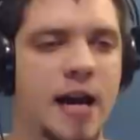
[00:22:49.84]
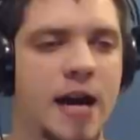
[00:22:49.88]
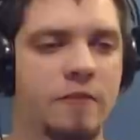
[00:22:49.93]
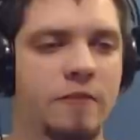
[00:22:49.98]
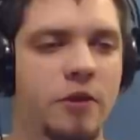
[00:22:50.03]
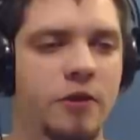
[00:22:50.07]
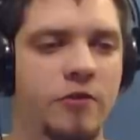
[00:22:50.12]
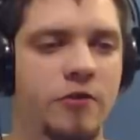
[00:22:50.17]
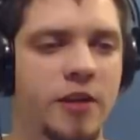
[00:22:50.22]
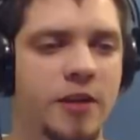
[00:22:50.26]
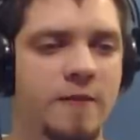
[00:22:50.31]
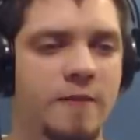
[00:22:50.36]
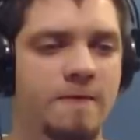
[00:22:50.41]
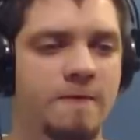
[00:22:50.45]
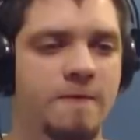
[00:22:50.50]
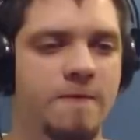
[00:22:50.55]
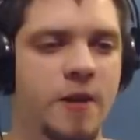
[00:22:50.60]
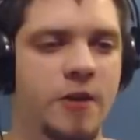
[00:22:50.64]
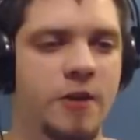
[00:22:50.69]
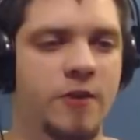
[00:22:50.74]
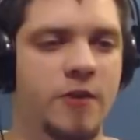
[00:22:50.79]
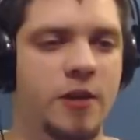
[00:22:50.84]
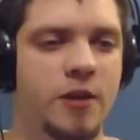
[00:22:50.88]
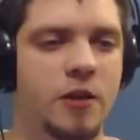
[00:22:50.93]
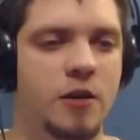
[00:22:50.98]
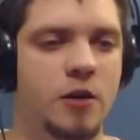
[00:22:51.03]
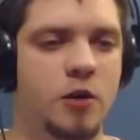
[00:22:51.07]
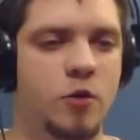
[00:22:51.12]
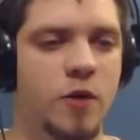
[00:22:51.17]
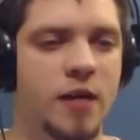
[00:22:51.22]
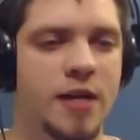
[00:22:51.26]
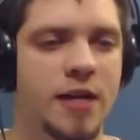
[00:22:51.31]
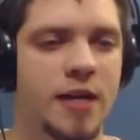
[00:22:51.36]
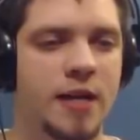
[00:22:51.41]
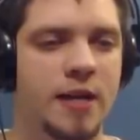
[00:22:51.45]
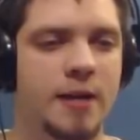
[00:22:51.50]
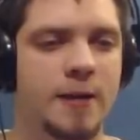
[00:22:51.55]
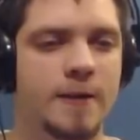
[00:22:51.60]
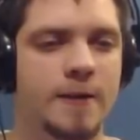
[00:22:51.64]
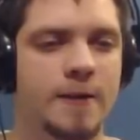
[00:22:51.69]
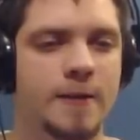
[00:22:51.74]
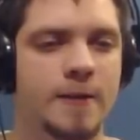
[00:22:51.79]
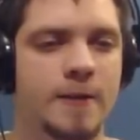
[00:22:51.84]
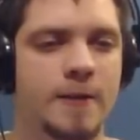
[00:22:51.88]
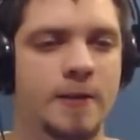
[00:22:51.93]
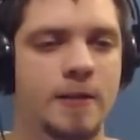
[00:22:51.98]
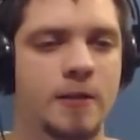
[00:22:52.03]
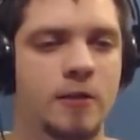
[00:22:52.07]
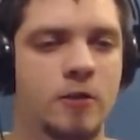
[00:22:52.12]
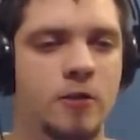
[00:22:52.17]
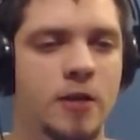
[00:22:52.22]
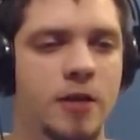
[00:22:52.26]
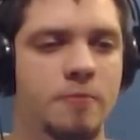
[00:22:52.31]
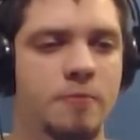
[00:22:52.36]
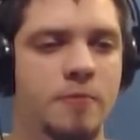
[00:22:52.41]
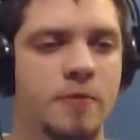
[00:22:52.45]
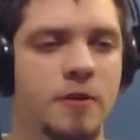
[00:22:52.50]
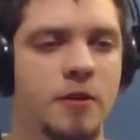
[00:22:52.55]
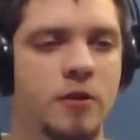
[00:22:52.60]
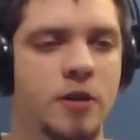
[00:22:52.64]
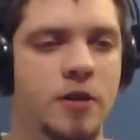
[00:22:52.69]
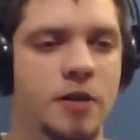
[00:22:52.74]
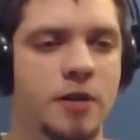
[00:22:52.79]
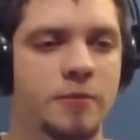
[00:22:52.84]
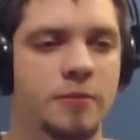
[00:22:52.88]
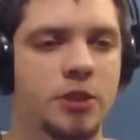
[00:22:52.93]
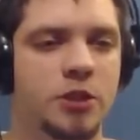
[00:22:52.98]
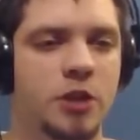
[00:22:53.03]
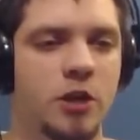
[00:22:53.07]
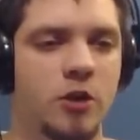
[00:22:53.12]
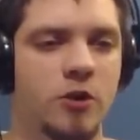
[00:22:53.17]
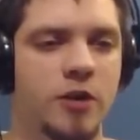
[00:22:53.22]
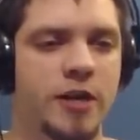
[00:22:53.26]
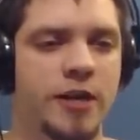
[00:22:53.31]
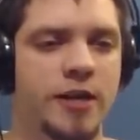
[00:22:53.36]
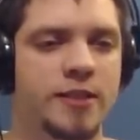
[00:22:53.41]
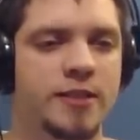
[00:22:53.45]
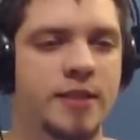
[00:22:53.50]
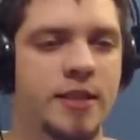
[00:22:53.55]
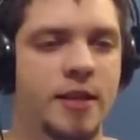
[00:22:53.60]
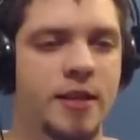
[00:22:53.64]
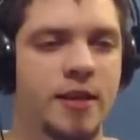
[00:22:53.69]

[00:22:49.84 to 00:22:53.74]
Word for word: very, very quickly. Look at him. Look at him. So easy.